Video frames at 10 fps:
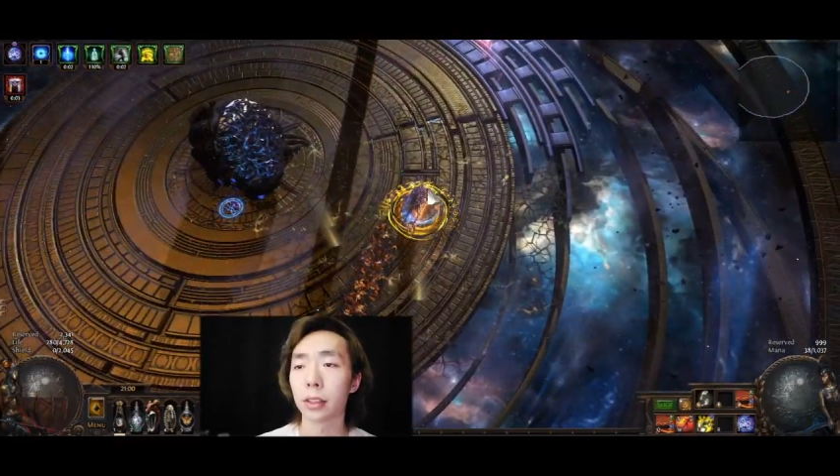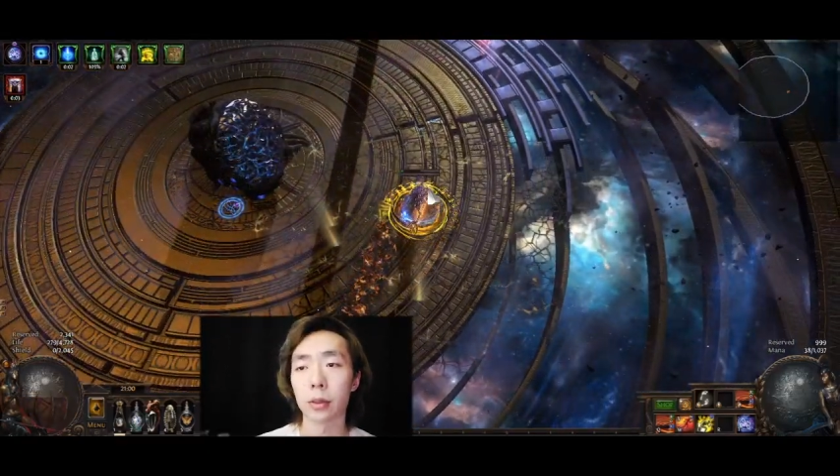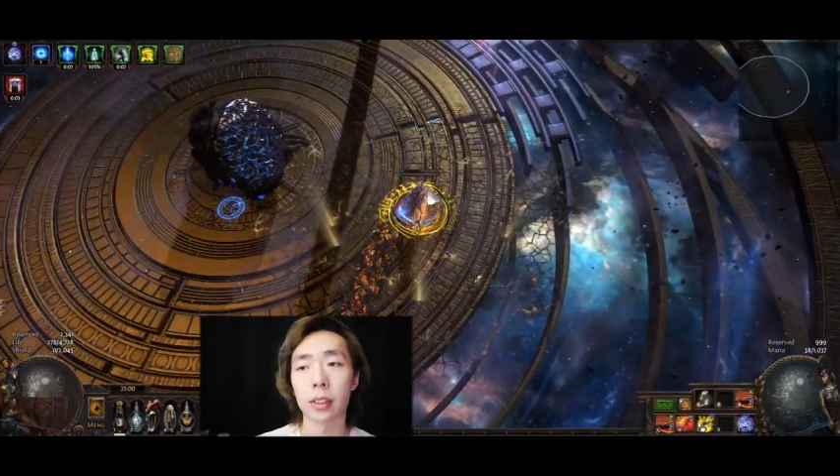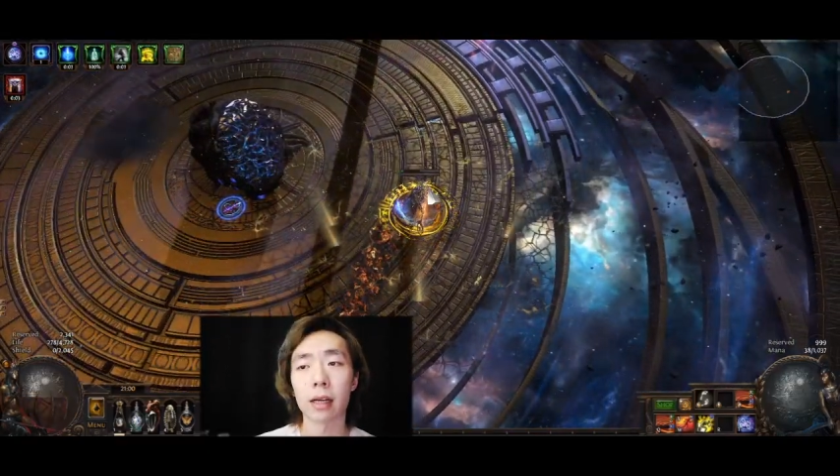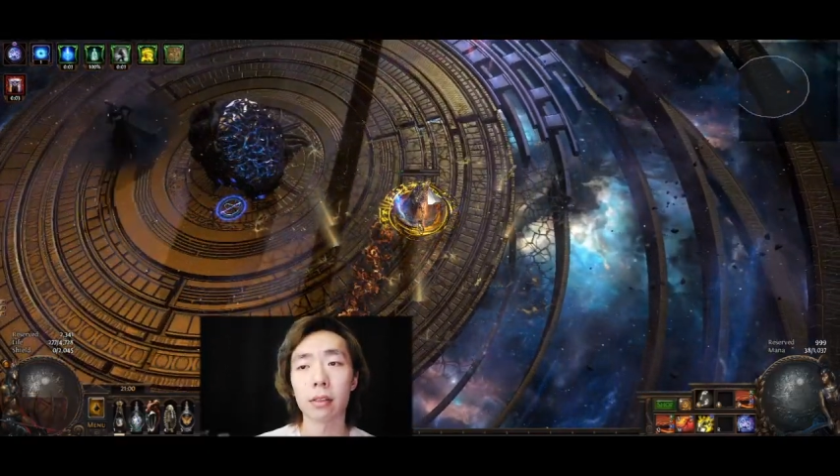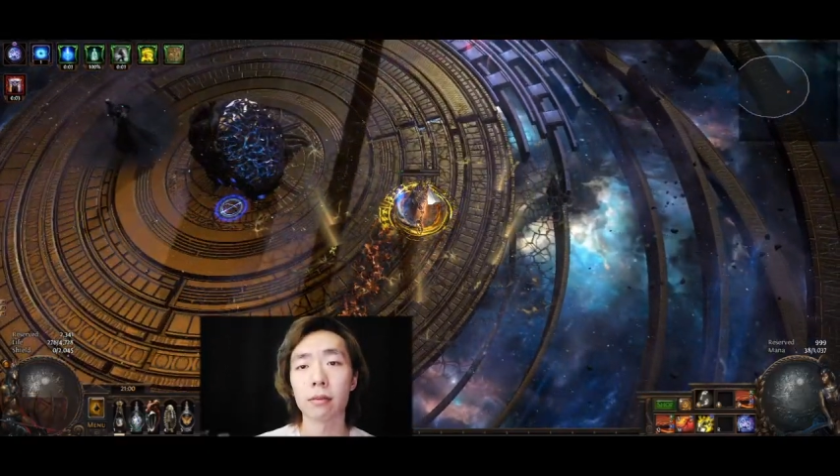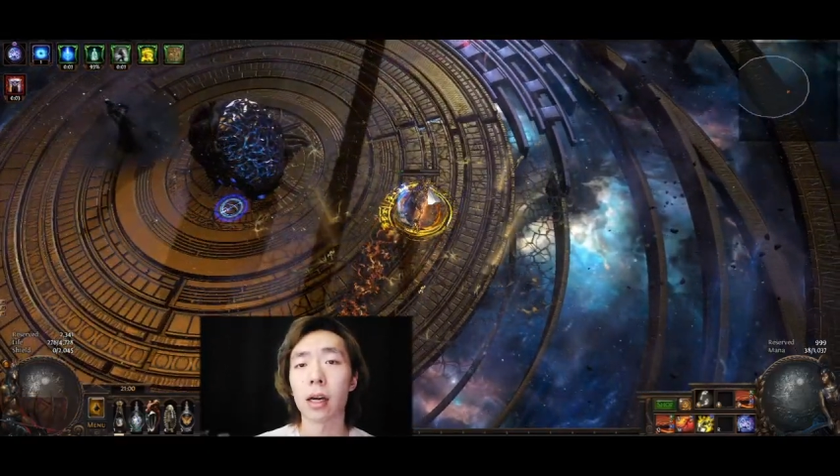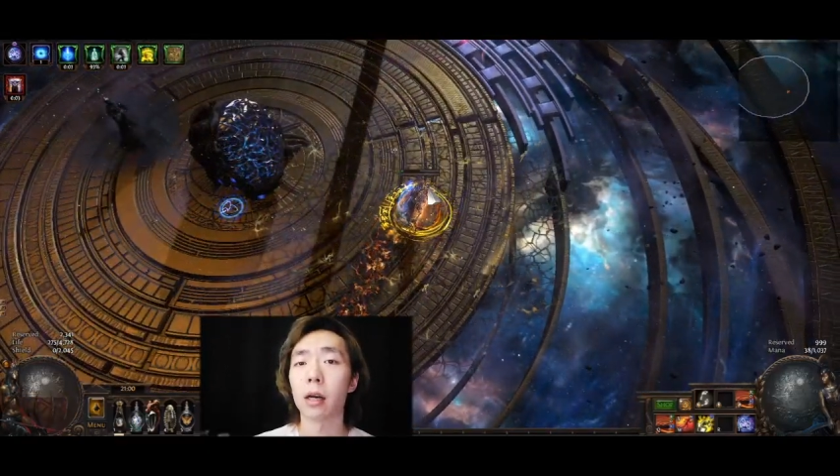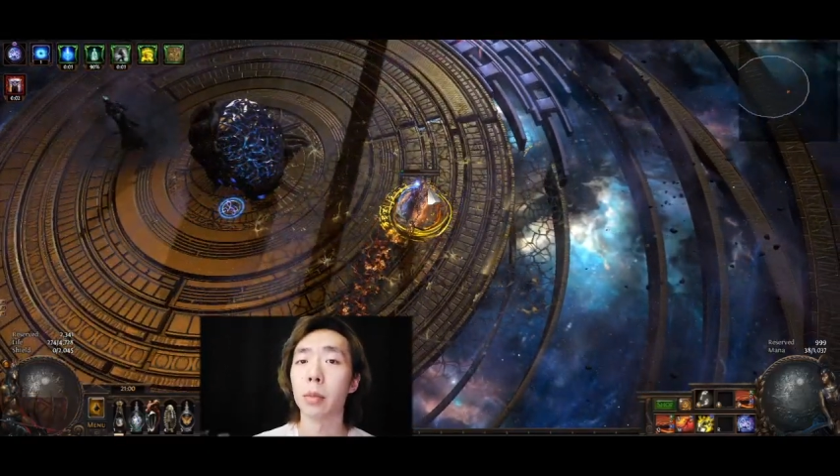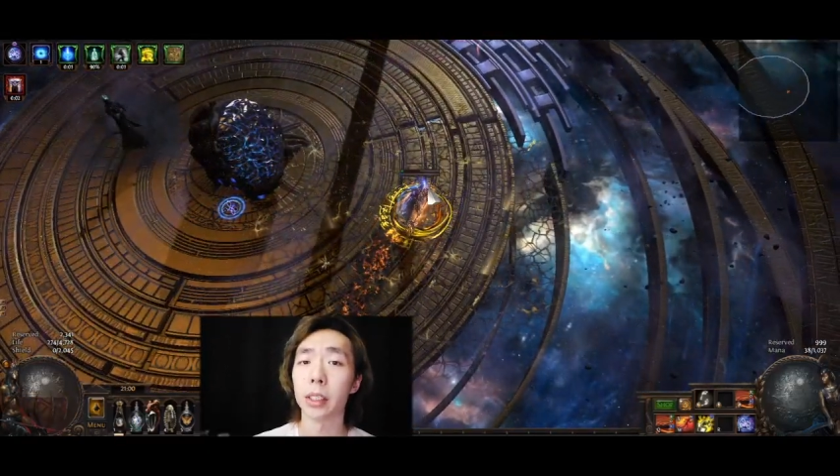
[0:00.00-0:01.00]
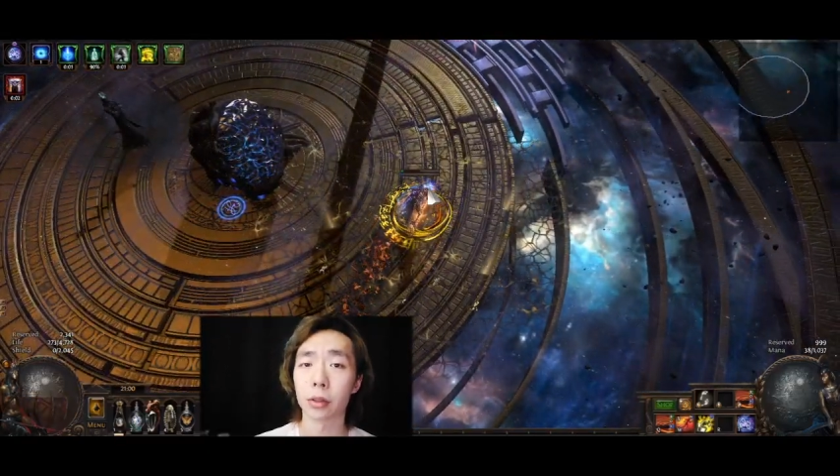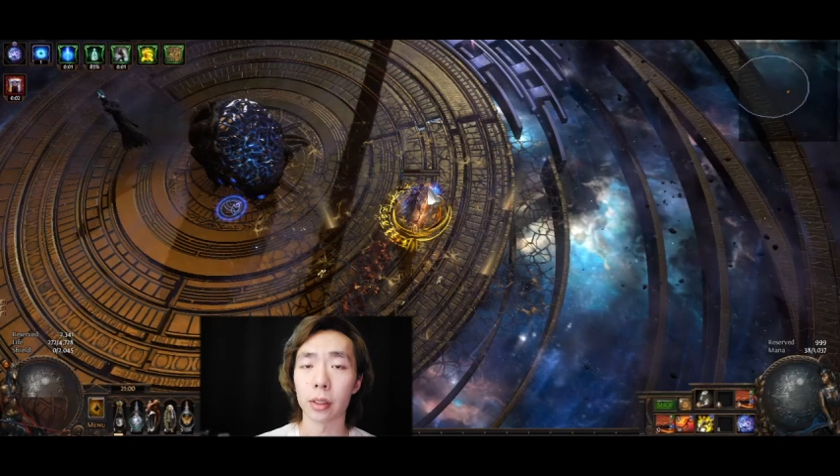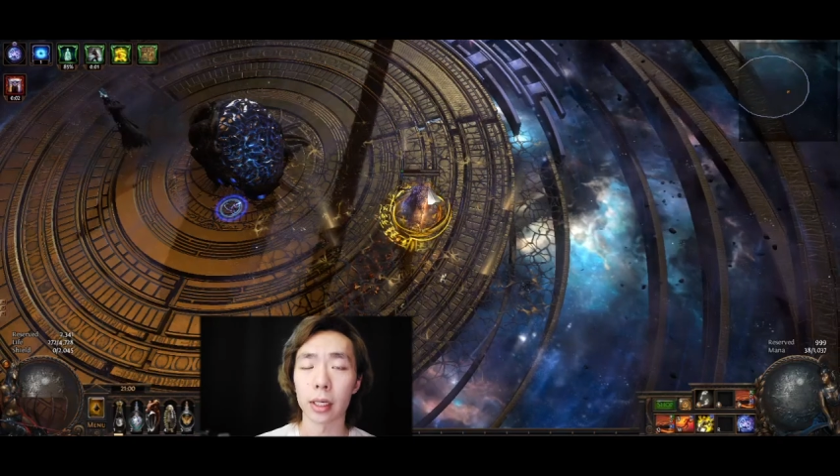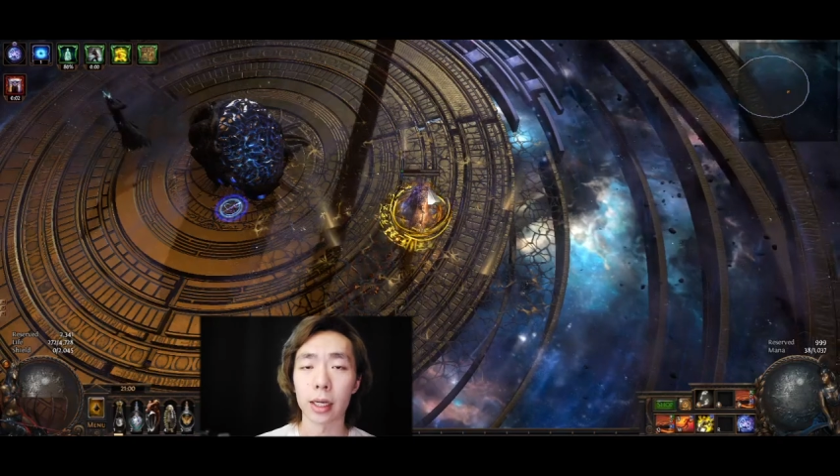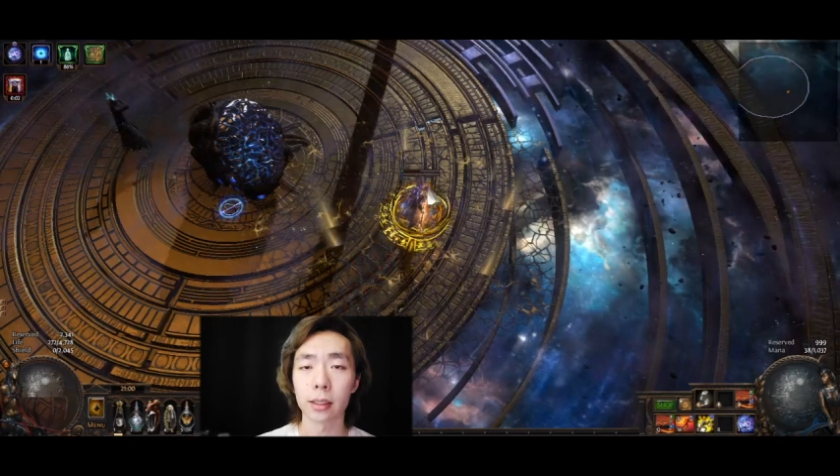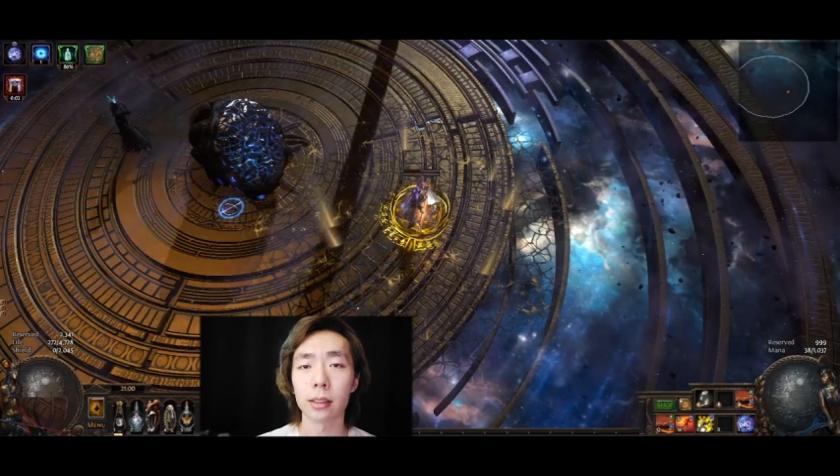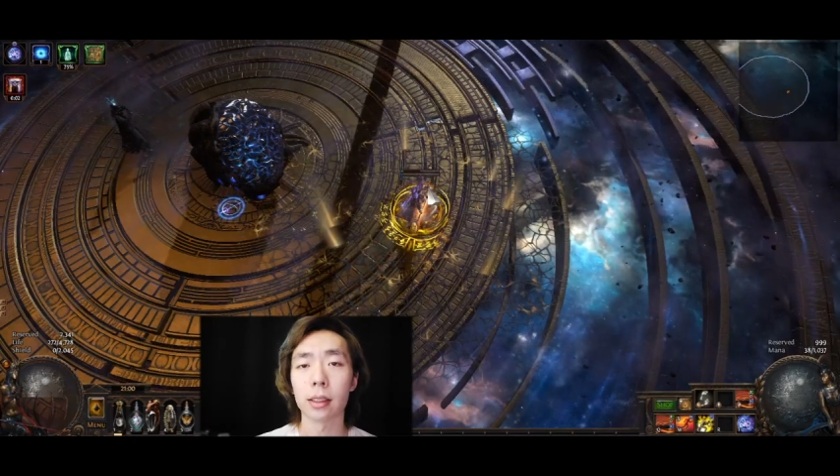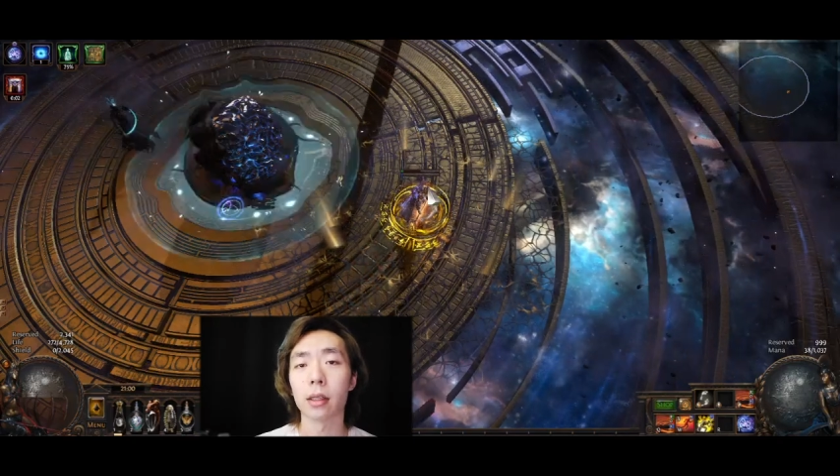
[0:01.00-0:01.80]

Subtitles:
so staffs have higher base crit than axes,